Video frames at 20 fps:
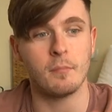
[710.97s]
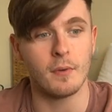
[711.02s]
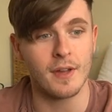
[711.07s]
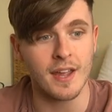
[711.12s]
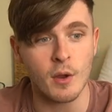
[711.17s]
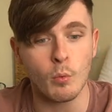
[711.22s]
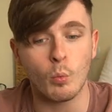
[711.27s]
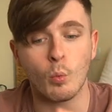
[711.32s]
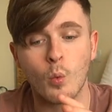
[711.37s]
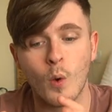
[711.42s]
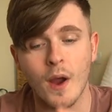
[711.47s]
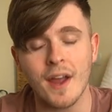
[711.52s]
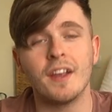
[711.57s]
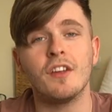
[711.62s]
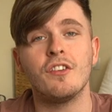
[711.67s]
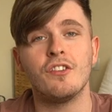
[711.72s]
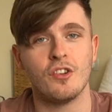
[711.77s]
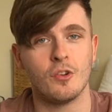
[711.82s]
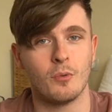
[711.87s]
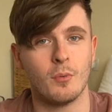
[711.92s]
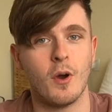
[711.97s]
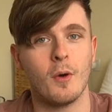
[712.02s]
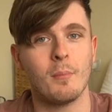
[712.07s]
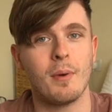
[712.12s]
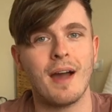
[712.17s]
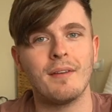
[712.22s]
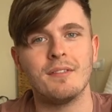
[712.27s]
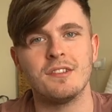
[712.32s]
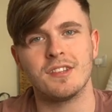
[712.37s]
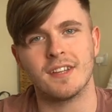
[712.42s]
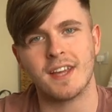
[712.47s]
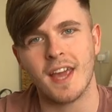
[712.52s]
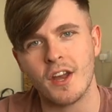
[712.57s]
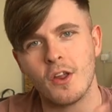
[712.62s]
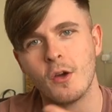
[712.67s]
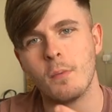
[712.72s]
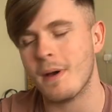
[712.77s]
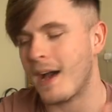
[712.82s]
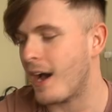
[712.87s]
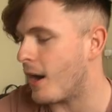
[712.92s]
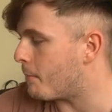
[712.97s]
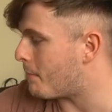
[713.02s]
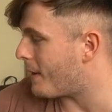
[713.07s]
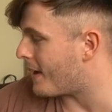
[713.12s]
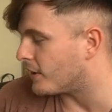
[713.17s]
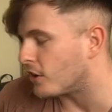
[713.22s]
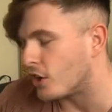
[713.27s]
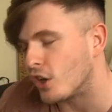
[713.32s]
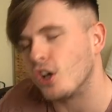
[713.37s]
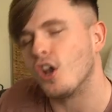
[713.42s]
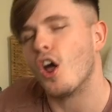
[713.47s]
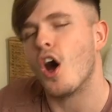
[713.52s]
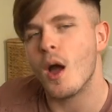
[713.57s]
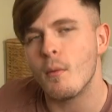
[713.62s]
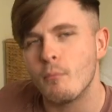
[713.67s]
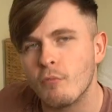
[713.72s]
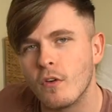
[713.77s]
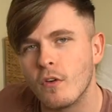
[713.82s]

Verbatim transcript: but it wakes you up having to get up out of bed and climb